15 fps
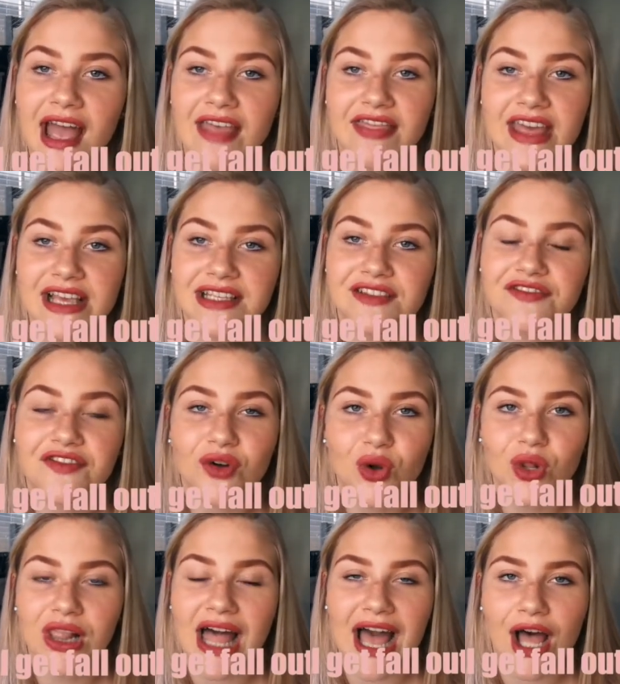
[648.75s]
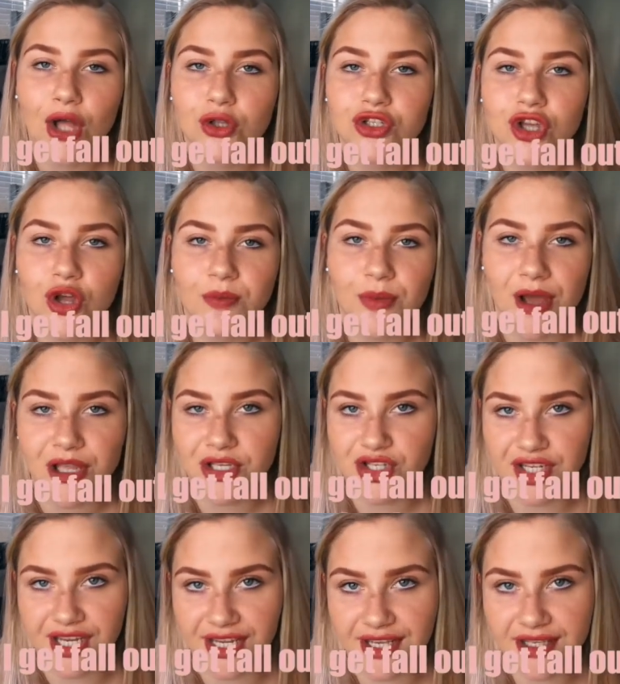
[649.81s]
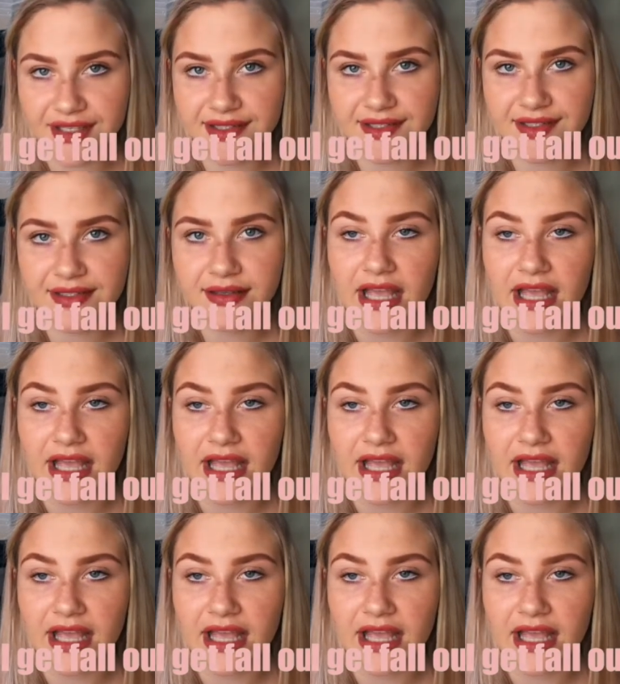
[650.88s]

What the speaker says: and there's fallout on my cheeks,